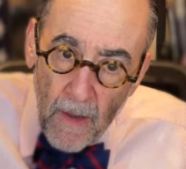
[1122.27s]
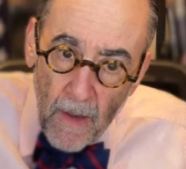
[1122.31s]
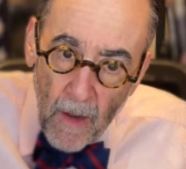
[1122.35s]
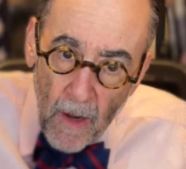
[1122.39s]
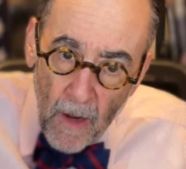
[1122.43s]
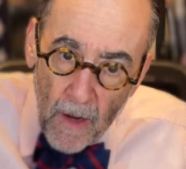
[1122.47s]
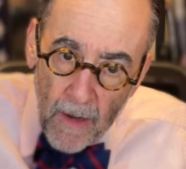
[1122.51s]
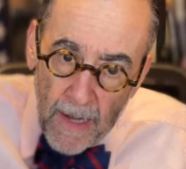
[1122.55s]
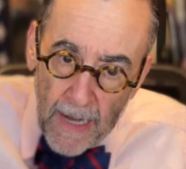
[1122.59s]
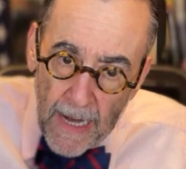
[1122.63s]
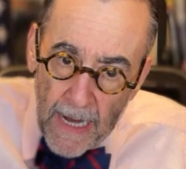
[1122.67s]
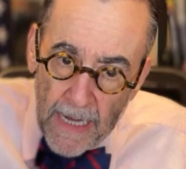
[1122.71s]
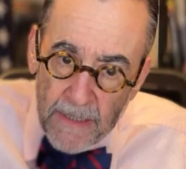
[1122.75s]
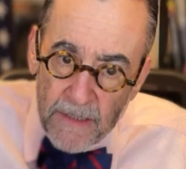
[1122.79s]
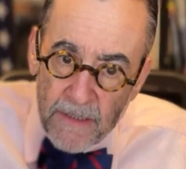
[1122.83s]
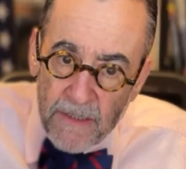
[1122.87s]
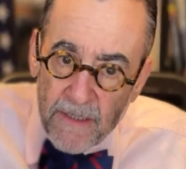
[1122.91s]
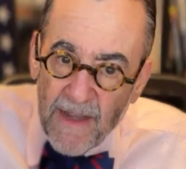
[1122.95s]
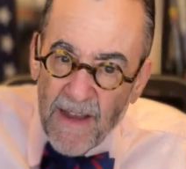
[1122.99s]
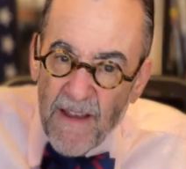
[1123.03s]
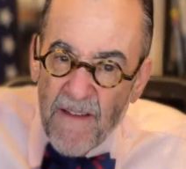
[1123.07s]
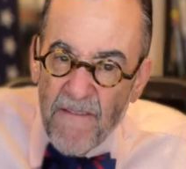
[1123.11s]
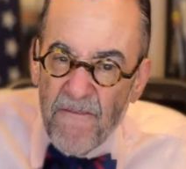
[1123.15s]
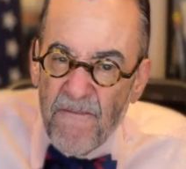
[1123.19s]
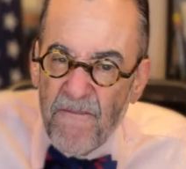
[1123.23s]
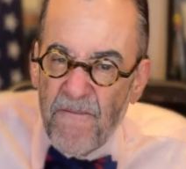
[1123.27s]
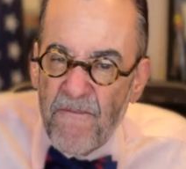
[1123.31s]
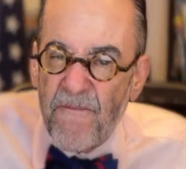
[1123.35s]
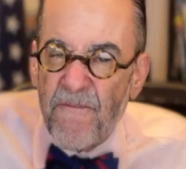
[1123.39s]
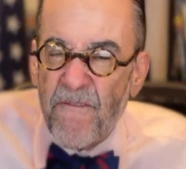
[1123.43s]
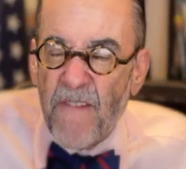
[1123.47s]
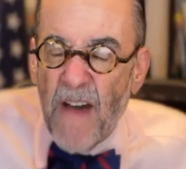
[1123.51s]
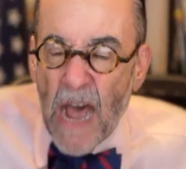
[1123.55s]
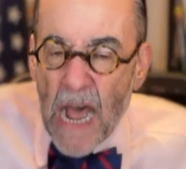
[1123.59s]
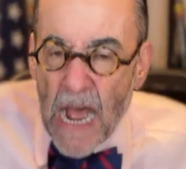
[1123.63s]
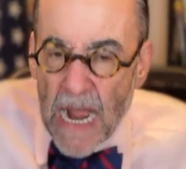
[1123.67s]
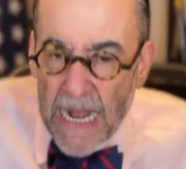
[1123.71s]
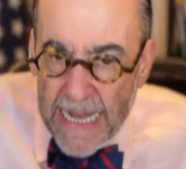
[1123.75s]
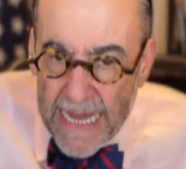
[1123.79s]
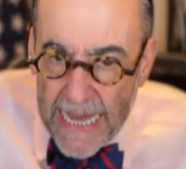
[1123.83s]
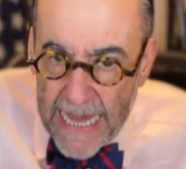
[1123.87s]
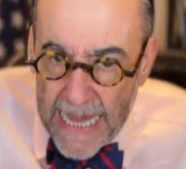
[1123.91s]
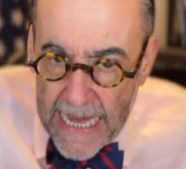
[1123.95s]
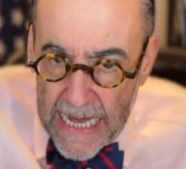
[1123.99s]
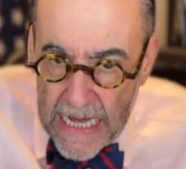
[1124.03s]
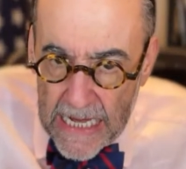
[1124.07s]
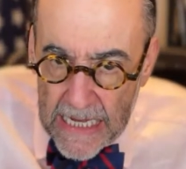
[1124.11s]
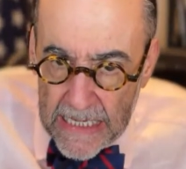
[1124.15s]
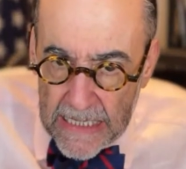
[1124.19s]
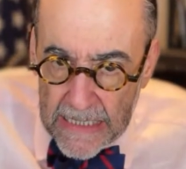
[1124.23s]
against
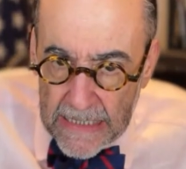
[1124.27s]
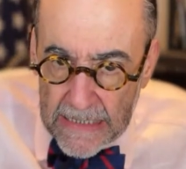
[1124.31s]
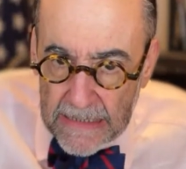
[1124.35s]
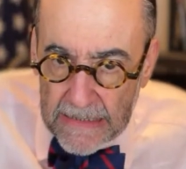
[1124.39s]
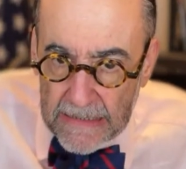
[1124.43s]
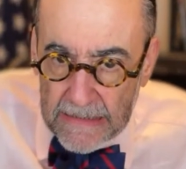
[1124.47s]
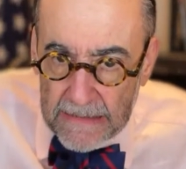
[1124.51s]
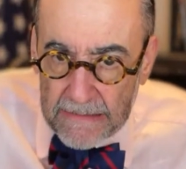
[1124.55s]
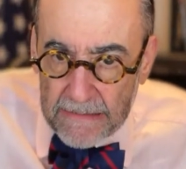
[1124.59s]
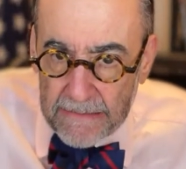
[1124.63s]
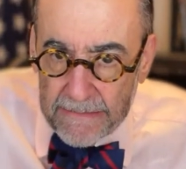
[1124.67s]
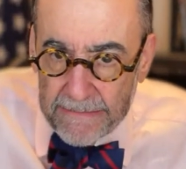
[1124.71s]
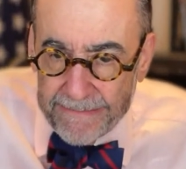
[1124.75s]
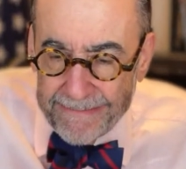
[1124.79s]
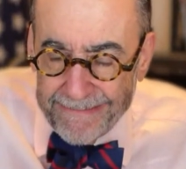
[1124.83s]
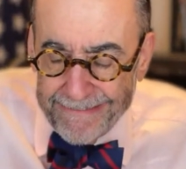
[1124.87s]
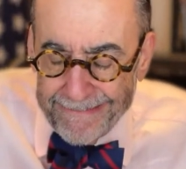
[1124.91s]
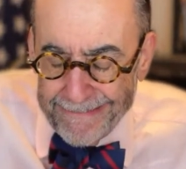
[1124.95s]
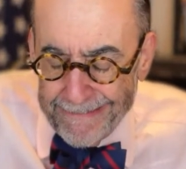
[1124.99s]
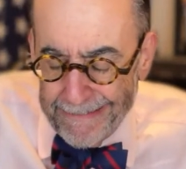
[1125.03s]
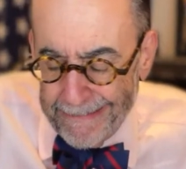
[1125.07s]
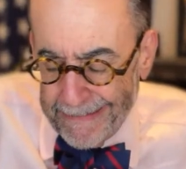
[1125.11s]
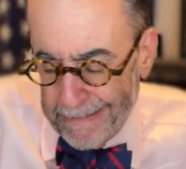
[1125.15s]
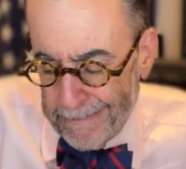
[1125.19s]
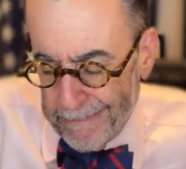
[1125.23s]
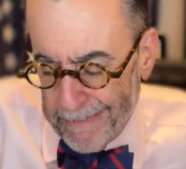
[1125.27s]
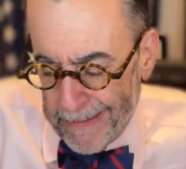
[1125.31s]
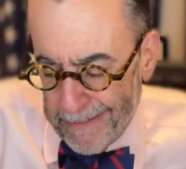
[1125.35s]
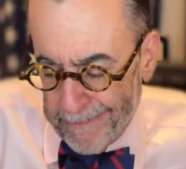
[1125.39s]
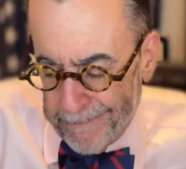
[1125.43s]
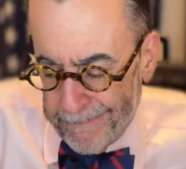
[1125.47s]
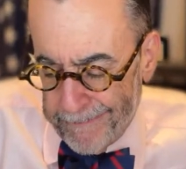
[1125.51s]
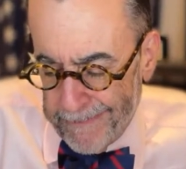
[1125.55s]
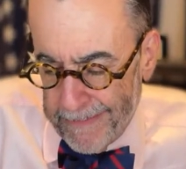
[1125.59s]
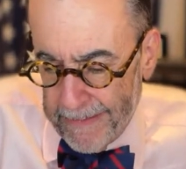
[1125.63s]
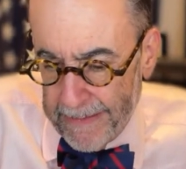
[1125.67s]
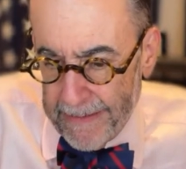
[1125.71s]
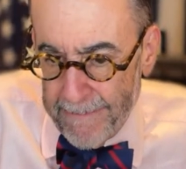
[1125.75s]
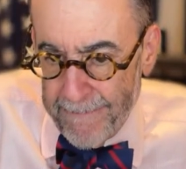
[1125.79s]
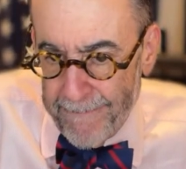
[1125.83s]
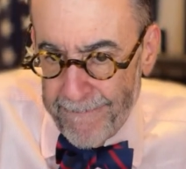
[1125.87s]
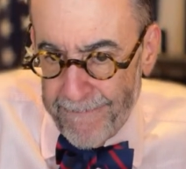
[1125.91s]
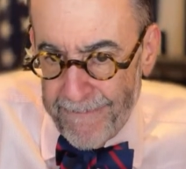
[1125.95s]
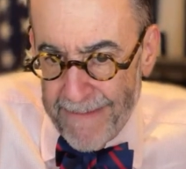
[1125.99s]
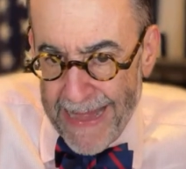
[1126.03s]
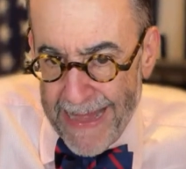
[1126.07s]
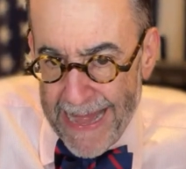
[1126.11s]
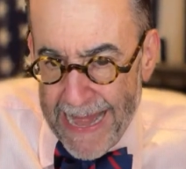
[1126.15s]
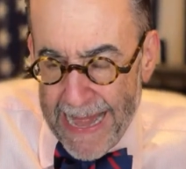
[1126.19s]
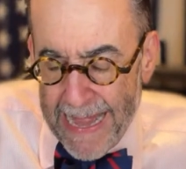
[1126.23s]
Fani, don't get rid of Fani,
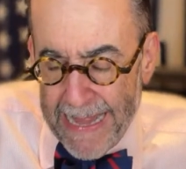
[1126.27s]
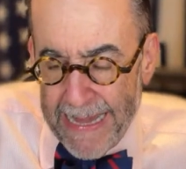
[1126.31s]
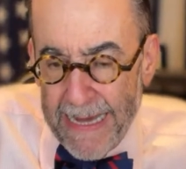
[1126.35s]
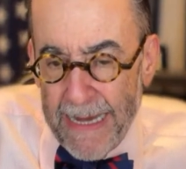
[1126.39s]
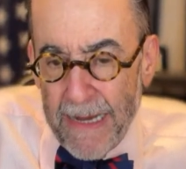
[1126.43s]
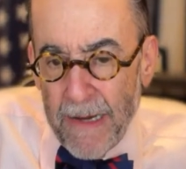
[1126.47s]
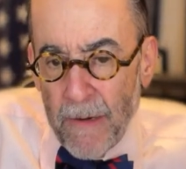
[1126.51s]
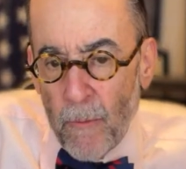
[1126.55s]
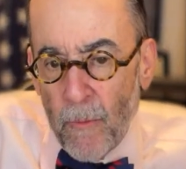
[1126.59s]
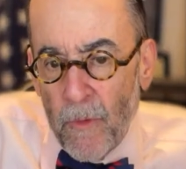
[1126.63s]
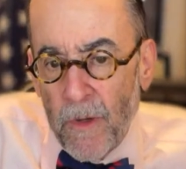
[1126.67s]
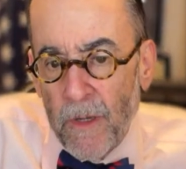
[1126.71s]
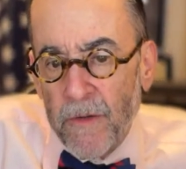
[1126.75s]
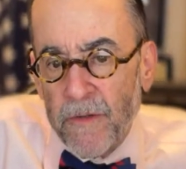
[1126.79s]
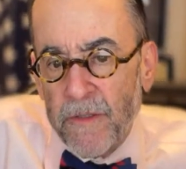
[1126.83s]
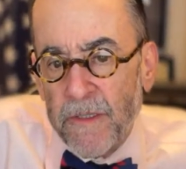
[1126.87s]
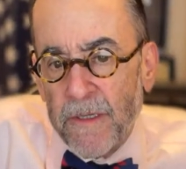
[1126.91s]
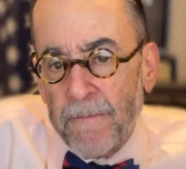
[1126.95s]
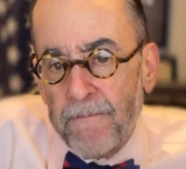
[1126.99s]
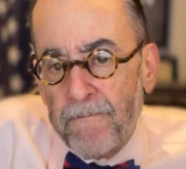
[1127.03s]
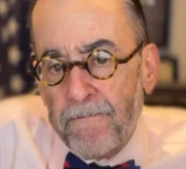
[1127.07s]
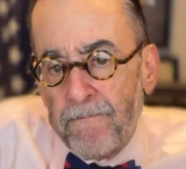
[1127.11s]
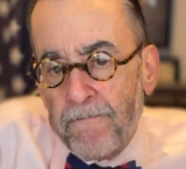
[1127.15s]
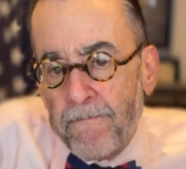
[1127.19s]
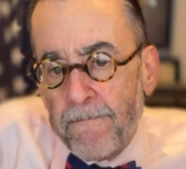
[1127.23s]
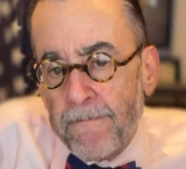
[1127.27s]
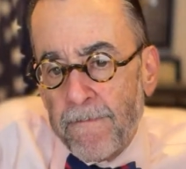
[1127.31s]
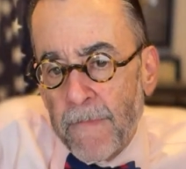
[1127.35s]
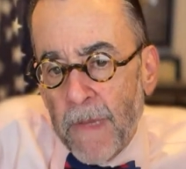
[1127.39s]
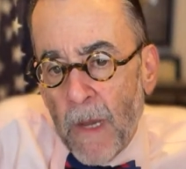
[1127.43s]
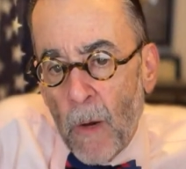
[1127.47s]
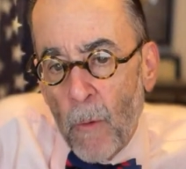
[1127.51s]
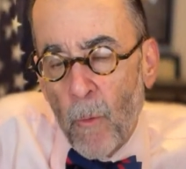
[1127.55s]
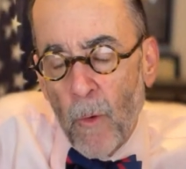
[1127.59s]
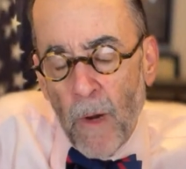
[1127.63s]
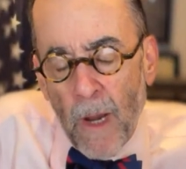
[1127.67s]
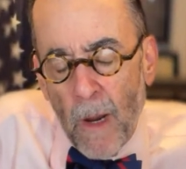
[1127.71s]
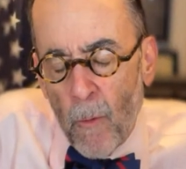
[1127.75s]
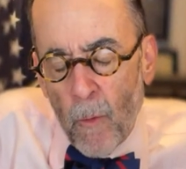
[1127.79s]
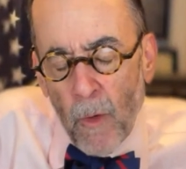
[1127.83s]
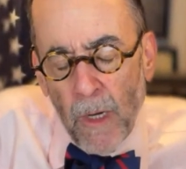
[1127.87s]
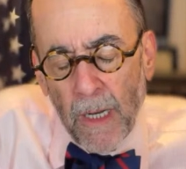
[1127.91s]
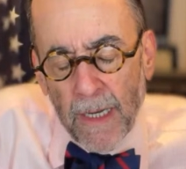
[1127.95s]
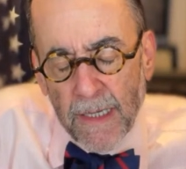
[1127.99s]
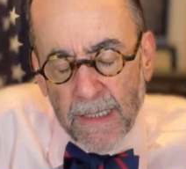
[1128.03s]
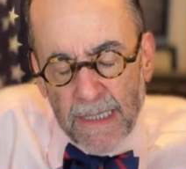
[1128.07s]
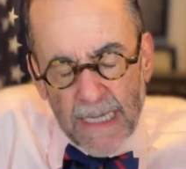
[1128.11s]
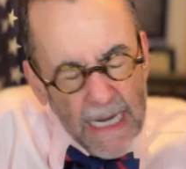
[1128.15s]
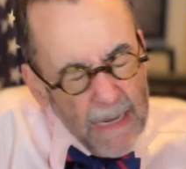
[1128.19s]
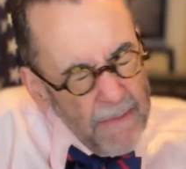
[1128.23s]
Fani Wilson. Well,
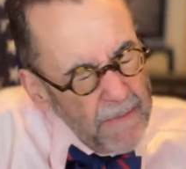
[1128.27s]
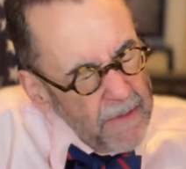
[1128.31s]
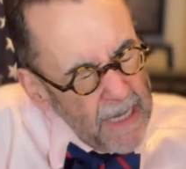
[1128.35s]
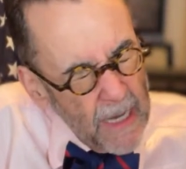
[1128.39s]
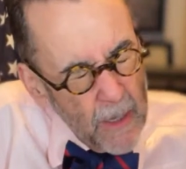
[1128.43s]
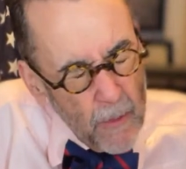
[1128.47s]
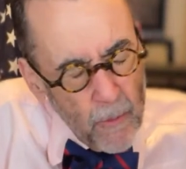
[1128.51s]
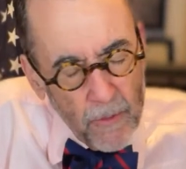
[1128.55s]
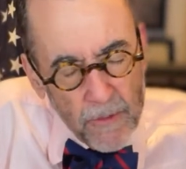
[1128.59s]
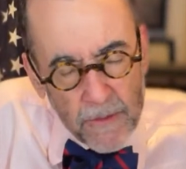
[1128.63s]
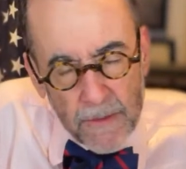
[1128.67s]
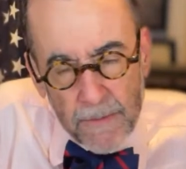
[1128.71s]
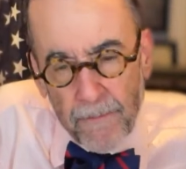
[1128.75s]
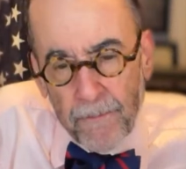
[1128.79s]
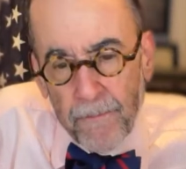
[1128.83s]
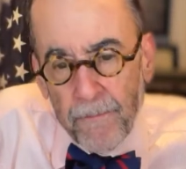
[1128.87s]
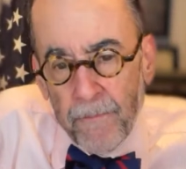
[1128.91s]
Willis, I keep saying Wilson.